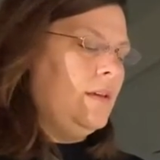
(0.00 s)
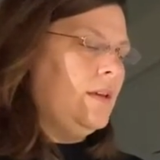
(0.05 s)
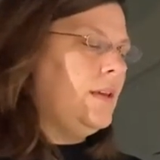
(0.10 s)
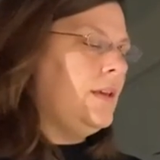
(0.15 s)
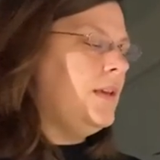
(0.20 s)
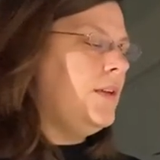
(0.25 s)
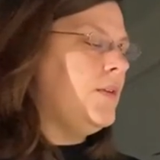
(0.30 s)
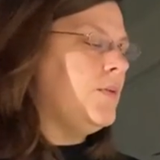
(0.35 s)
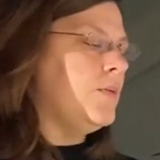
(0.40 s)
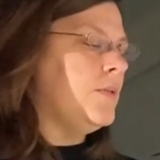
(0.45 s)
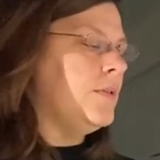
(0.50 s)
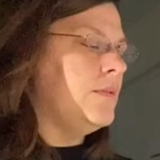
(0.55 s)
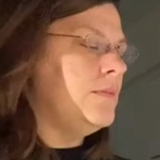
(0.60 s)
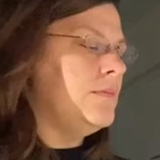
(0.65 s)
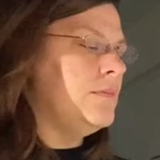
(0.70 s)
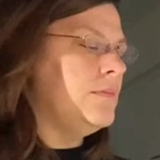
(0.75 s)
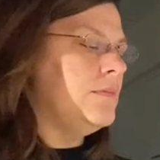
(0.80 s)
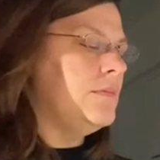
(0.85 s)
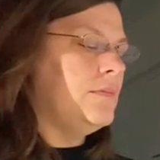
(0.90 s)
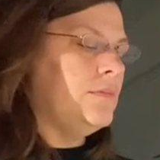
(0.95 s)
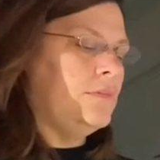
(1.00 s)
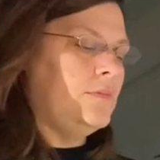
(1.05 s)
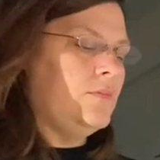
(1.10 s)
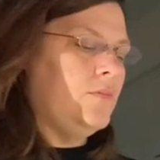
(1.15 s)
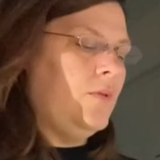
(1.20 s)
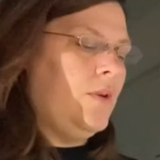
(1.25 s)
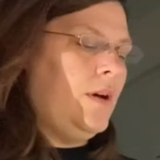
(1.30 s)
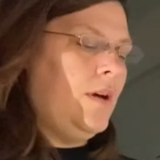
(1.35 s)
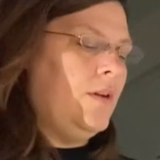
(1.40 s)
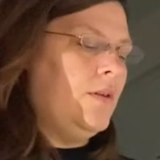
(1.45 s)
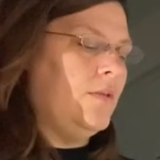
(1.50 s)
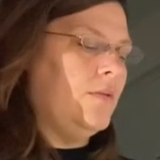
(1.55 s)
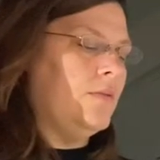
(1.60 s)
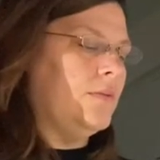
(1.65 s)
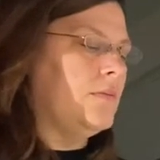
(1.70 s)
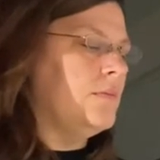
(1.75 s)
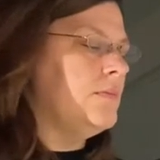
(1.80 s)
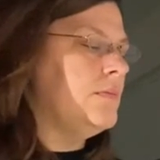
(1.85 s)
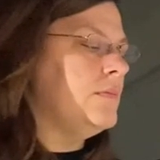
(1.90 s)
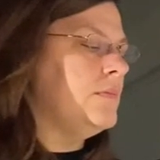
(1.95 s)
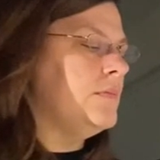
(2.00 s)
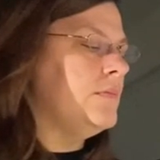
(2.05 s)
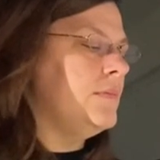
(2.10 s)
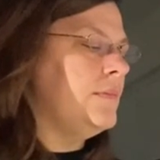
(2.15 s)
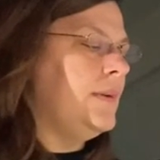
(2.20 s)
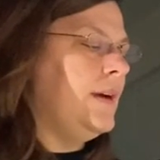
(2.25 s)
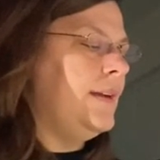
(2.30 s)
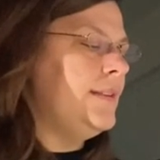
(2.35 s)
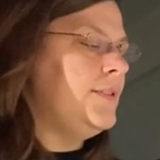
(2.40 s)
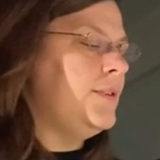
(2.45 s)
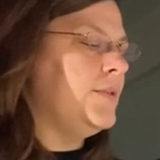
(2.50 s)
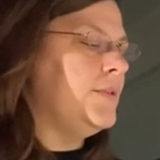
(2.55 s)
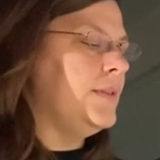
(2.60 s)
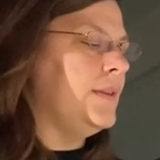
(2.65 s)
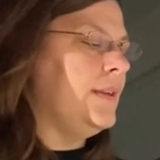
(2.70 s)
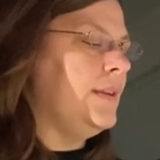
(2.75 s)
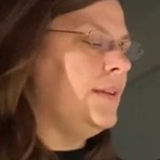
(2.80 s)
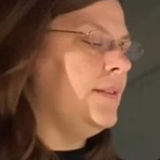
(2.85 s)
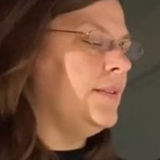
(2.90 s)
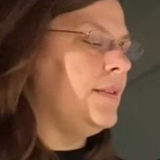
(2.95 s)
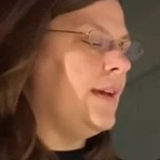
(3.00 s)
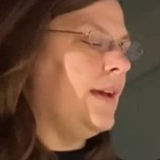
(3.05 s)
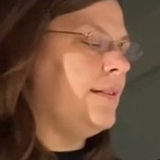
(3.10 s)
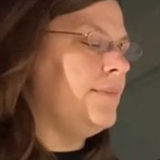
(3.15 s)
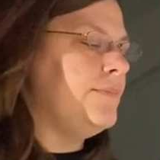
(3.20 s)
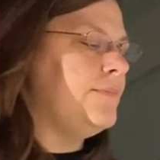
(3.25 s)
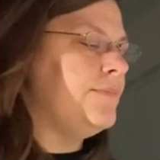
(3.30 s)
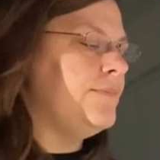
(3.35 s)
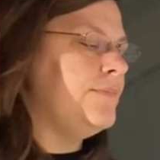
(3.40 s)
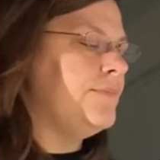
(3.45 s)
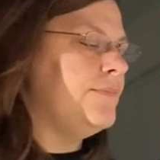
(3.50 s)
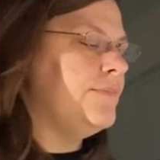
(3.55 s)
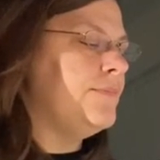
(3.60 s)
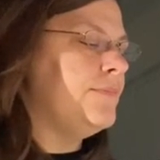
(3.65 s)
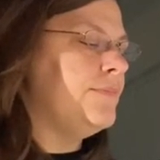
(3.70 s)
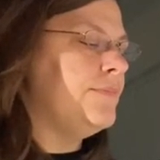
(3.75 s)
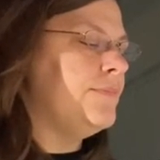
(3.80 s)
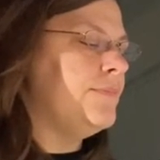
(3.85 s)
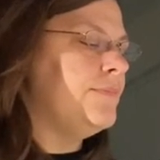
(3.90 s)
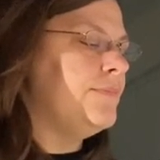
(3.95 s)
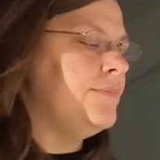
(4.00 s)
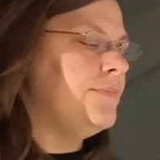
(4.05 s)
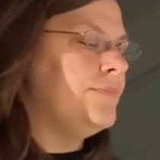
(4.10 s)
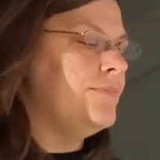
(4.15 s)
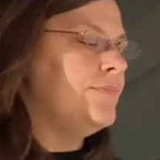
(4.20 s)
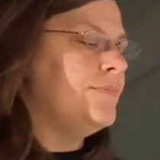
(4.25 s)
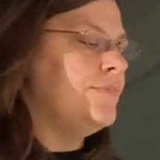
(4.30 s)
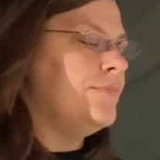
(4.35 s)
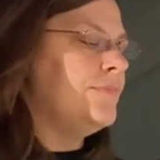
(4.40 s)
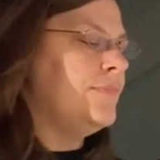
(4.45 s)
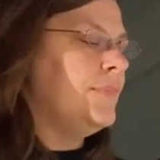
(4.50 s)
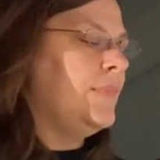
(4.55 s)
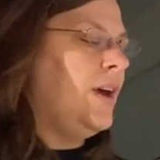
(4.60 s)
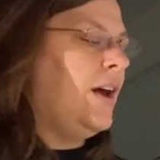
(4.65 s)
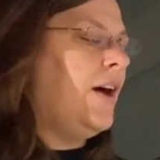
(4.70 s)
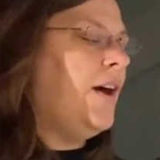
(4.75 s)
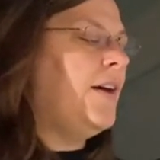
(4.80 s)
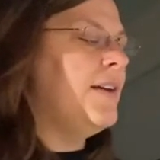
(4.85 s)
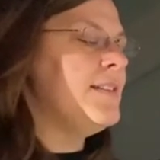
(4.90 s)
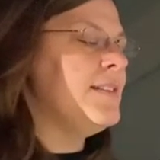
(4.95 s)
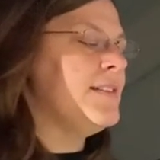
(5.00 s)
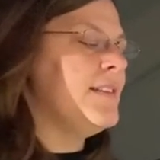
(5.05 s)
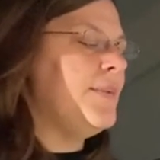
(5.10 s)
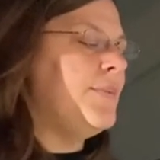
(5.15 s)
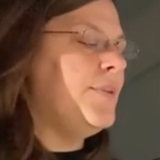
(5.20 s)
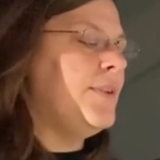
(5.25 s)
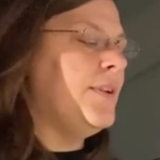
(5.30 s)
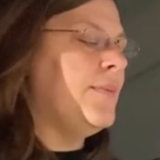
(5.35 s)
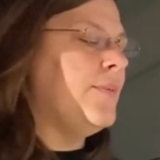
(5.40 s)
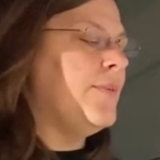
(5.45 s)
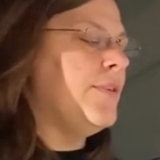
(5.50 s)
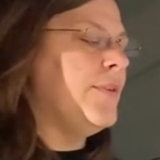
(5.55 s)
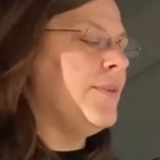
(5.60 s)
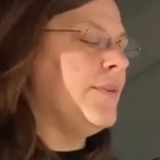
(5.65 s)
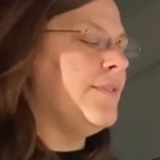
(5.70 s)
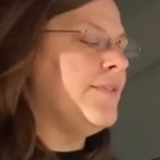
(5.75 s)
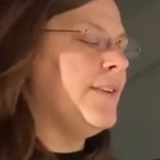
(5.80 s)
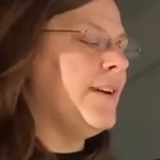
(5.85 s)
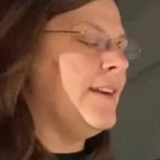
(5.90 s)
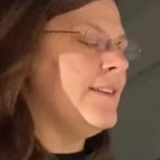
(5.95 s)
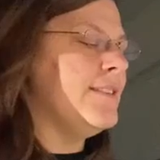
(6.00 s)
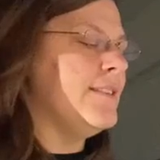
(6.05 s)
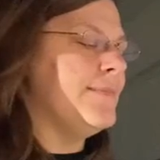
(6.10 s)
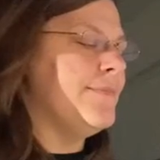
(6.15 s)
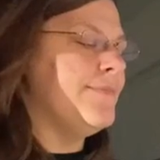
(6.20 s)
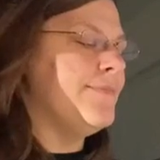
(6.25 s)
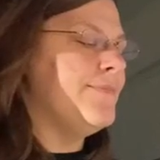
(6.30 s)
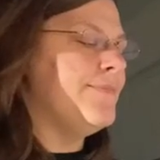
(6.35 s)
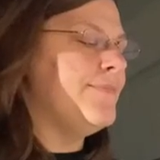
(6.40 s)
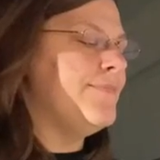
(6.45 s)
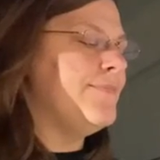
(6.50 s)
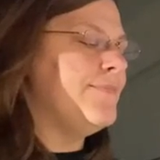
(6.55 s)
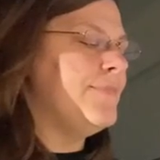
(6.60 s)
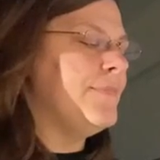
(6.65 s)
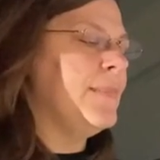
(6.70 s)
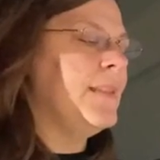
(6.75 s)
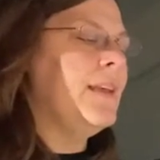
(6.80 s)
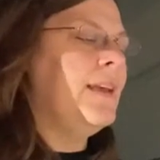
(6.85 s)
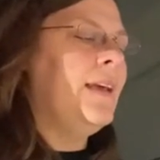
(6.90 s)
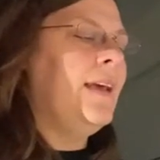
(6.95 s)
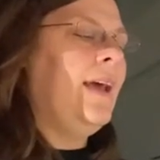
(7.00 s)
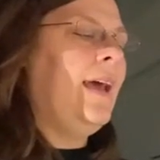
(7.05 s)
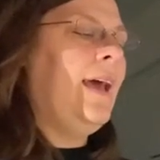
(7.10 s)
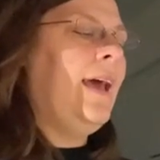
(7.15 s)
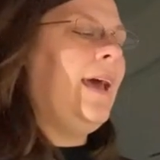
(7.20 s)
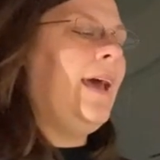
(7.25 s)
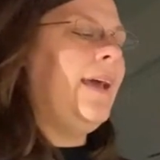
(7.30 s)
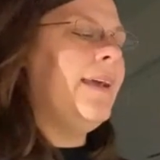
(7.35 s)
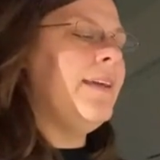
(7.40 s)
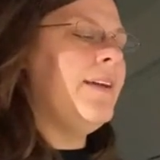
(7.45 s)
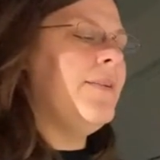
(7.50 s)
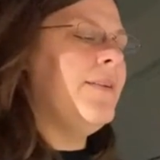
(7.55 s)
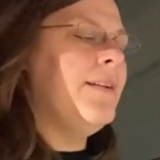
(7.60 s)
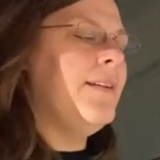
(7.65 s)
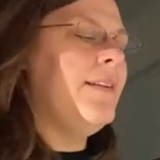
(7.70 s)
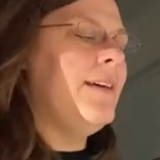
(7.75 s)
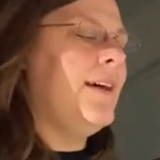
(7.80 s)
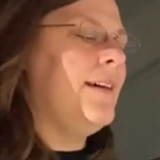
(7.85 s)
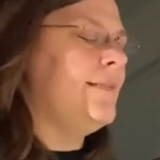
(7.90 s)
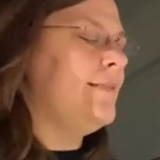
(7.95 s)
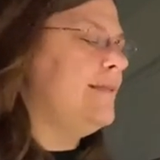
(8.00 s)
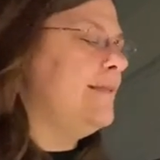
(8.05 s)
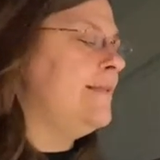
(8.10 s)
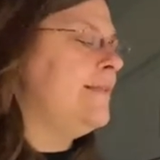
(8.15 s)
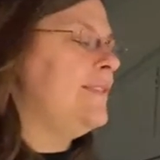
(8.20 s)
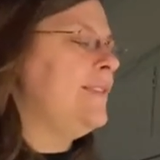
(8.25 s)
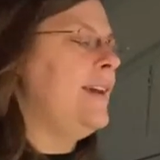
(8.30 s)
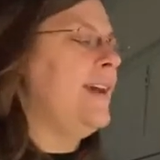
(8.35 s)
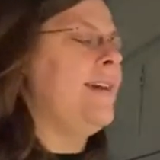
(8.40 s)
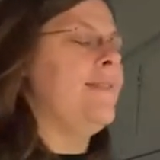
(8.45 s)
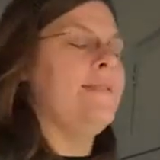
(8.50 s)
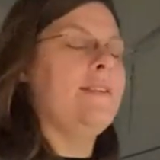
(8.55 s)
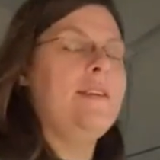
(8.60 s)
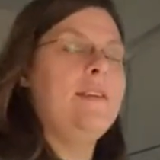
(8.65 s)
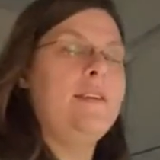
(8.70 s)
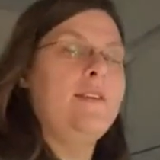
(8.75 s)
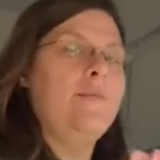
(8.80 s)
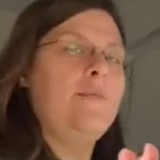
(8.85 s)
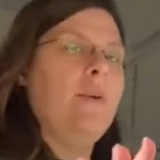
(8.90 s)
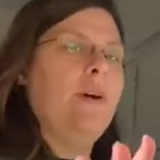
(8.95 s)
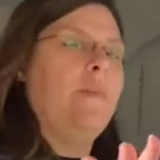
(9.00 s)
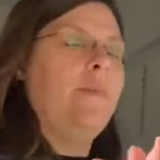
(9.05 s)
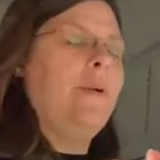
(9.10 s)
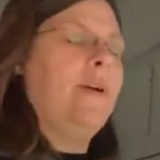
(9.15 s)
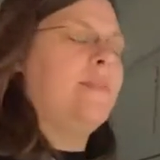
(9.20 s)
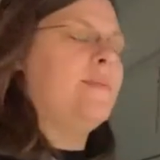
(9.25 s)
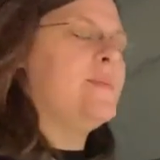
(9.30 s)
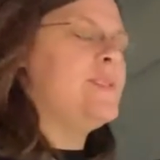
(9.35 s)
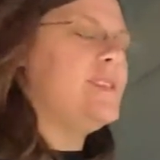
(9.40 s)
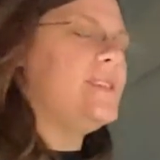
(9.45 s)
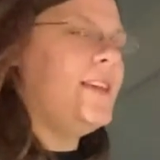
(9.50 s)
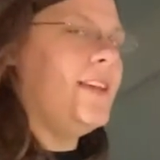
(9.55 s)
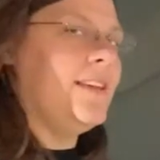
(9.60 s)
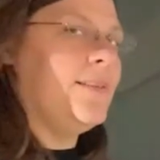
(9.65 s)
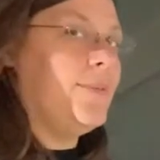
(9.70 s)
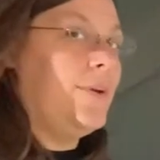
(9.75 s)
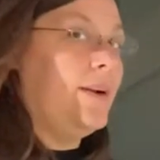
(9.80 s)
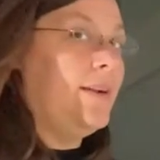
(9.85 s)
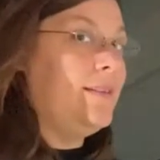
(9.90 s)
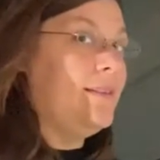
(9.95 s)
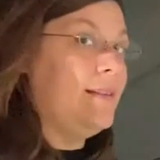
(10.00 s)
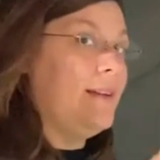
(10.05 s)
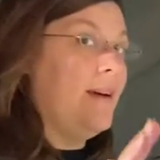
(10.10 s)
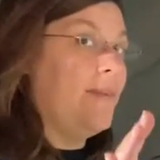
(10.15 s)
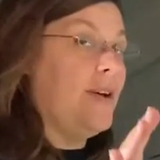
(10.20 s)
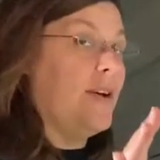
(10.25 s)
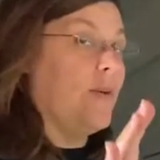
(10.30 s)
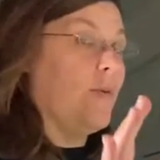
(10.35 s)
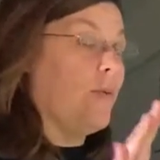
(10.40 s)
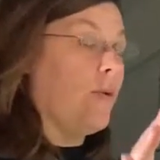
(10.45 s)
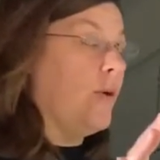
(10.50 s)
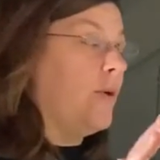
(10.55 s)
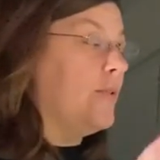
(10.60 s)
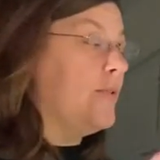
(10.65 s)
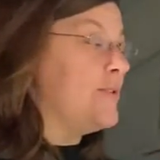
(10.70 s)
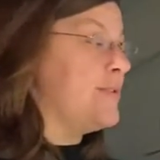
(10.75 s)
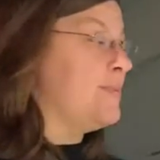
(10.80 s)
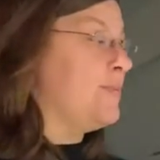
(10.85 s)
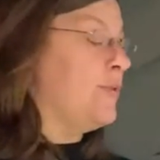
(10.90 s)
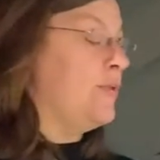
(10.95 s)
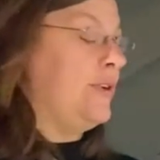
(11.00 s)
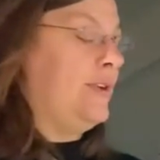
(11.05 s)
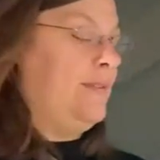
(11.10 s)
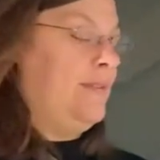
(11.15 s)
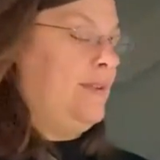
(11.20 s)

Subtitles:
equal, whoa, I totally killed that. Oh, it's because I put in more than one fraction. Get rid of that. Okay, another mistake. Apparently I'm on a roll this morning.